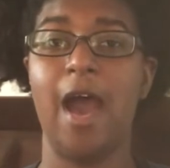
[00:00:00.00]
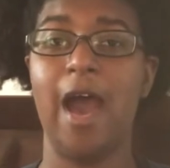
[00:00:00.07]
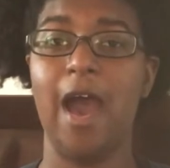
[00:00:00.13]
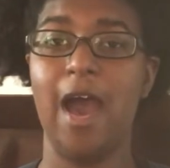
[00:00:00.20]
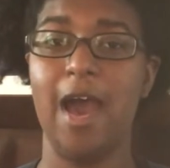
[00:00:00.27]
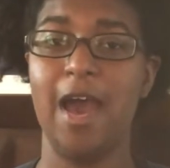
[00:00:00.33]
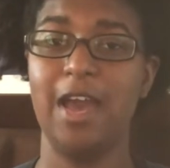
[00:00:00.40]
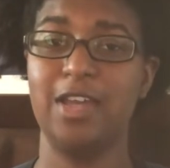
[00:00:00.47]

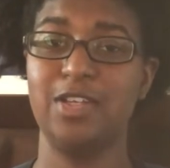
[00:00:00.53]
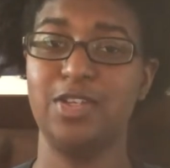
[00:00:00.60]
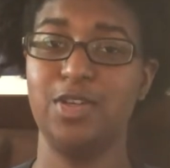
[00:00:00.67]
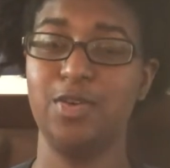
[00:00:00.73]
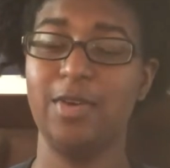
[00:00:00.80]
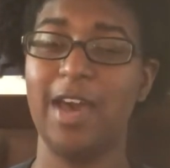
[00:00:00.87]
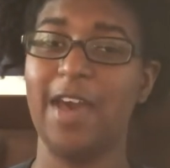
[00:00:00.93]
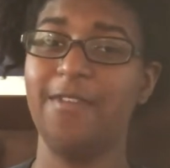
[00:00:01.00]
I do
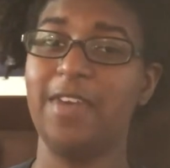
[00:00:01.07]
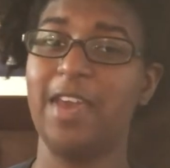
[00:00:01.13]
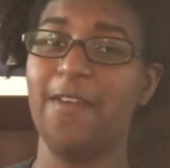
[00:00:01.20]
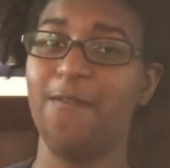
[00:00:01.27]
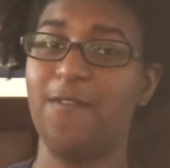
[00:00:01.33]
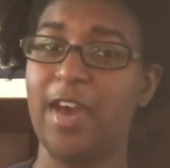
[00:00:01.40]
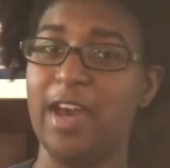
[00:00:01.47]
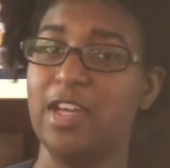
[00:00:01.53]
have
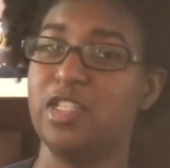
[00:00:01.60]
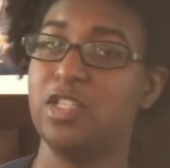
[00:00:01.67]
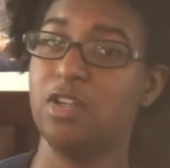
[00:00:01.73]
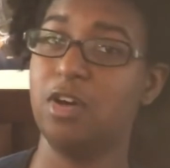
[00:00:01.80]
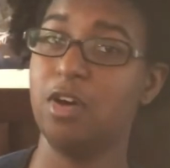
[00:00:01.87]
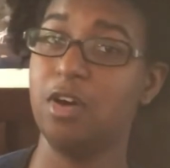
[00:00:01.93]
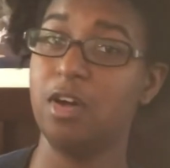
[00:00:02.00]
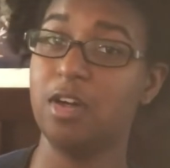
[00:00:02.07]
a
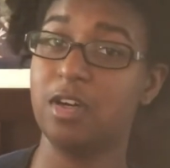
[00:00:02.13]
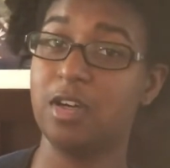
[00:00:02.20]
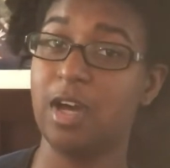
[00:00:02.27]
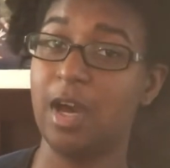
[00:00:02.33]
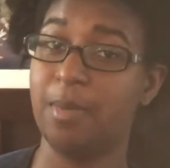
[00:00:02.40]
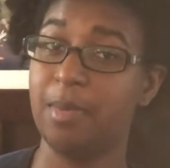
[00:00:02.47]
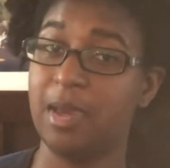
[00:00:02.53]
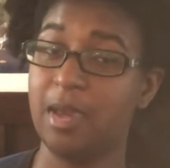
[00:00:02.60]
fashion haul
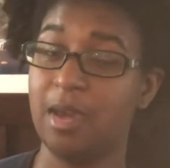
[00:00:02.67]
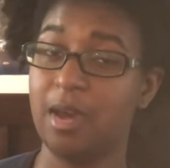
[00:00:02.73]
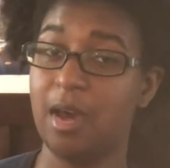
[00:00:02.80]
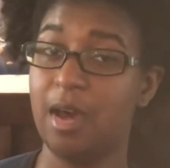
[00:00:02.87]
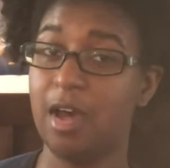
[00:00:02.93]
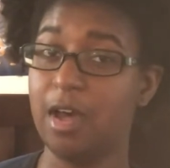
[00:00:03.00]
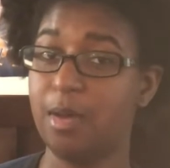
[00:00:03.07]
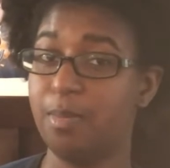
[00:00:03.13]
coming
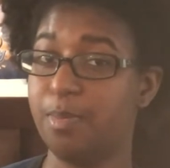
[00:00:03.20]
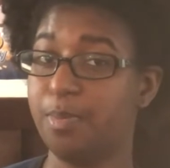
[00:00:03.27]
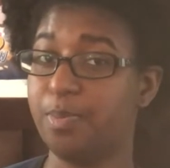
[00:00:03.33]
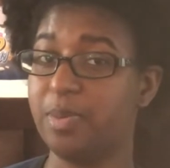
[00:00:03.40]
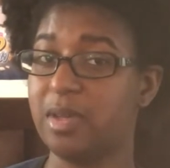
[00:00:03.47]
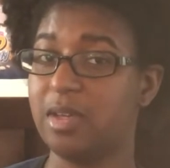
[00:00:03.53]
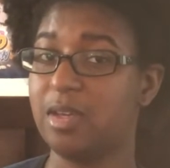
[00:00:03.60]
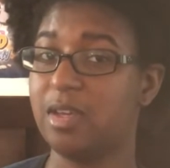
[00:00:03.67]

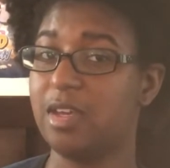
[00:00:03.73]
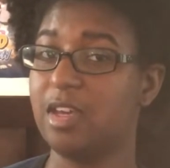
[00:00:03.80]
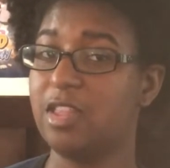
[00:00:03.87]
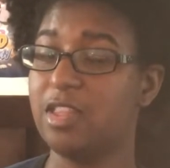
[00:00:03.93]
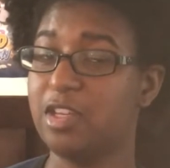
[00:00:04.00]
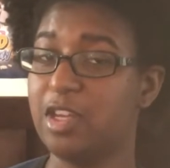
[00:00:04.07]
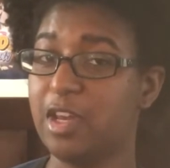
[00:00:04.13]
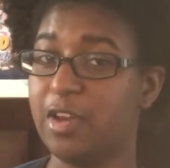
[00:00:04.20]
up
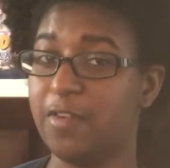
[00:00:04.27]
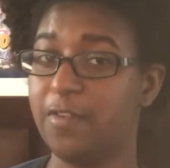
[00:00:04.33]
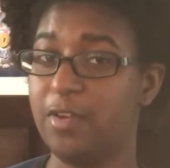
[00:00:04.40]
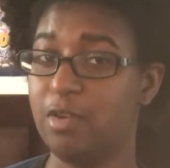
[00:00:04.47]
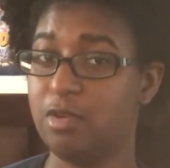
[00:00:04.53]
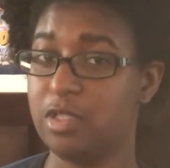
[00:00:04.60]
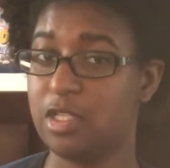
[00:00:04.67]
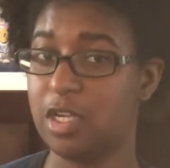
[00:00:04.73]
in the near
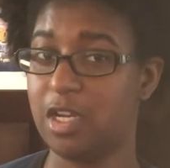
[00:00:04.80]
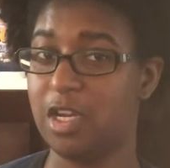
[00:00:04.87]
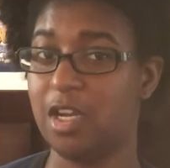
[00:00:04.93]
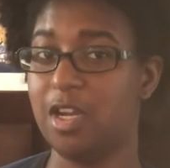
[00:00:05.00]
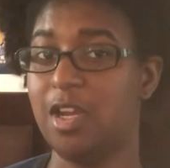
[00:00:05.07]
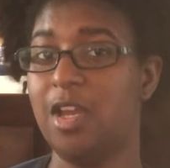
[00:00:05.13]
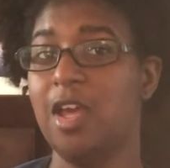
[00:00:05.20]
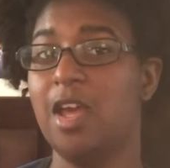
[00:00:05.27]

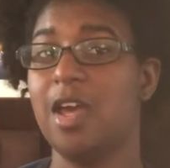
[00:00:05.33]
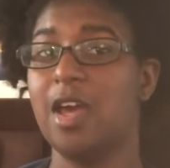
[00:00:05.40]
future.